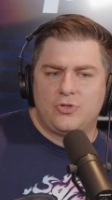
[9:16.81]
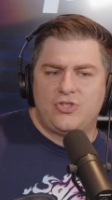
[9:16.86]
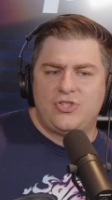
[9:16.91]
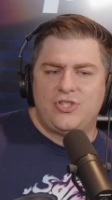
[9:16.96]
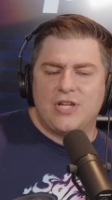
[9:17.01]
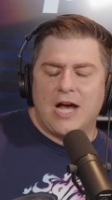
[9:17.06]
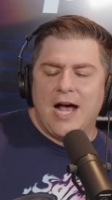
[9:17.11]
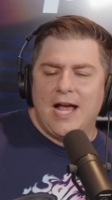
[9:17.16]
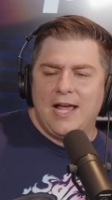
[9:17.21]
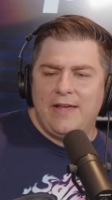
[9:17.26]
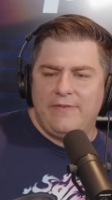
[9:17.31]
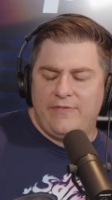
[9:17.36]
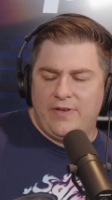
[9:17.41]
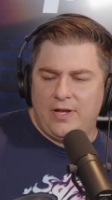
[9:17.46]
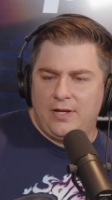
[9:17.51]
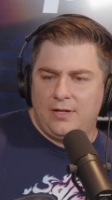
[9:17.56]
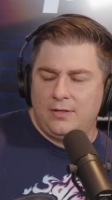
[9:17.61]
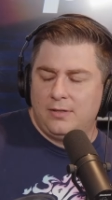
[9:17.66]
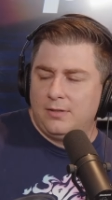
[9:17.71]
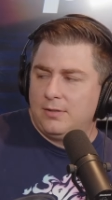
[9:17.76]

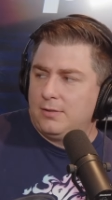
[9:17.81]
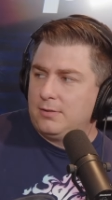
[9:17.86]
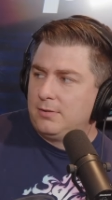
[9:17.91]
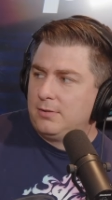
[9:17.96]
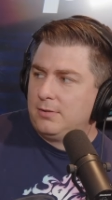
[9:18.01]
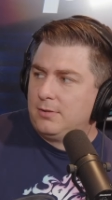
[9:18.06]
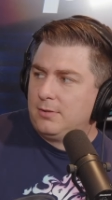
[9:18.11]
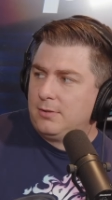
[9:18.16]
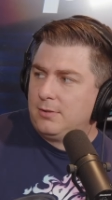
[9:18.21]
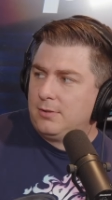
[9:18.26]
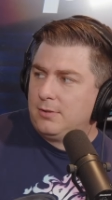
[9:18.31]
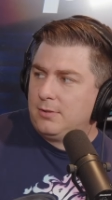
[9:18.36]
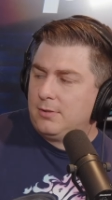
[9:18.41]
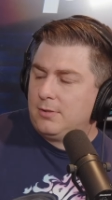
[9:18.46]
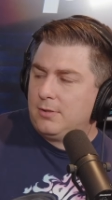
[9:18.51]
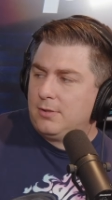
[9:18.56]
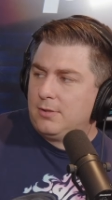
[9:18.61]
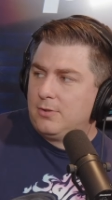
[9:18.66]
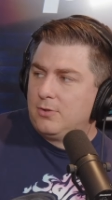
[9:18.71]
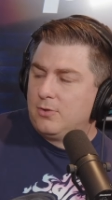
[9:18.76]
diving
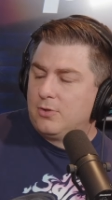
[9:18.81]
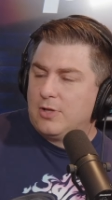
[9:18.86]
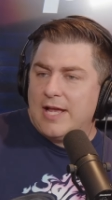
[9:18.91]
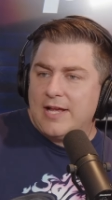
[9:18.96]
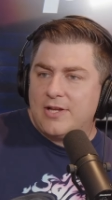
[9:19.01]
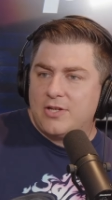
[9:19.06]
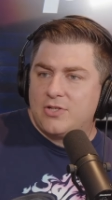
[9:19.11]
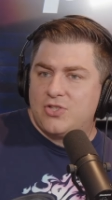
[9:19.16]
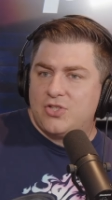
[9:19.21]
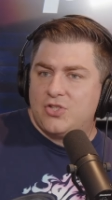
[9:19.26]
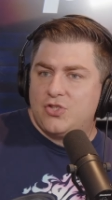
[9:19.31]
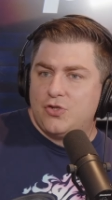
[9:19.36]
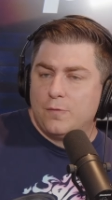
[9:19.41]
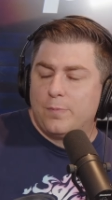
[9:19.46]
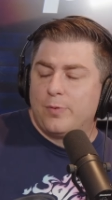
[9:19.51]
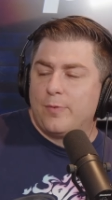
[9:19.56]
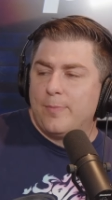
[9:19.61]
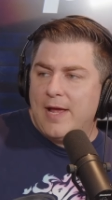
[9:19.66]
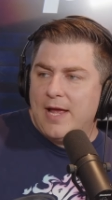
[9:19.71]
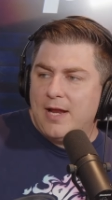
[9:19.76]
like
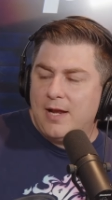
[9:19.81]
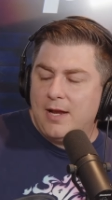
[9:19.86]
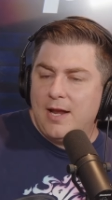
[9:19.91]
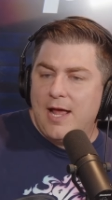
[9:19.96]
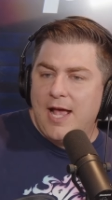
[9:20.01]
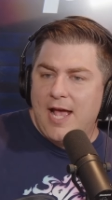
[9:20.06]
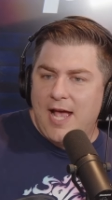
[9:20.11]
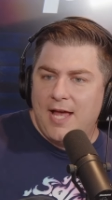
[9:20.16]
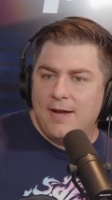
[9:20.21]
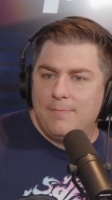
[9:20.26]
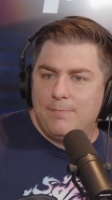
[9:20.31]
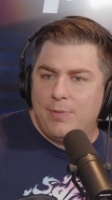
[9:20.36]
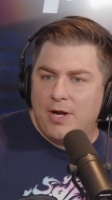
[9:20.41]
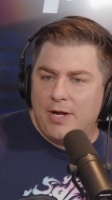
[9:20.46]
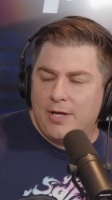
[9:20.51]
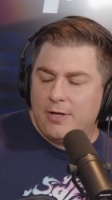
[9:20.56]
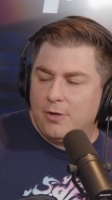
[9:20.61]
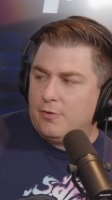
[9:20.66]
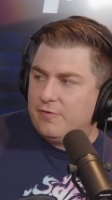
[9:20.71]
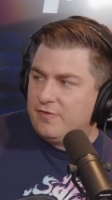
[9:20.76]
Superman and
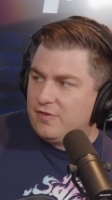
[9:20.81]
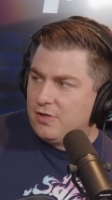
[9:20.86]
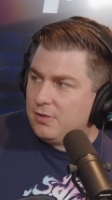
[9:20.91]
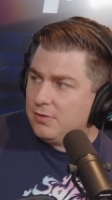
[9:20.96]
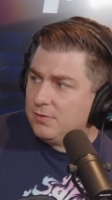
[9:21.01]
headbutting over.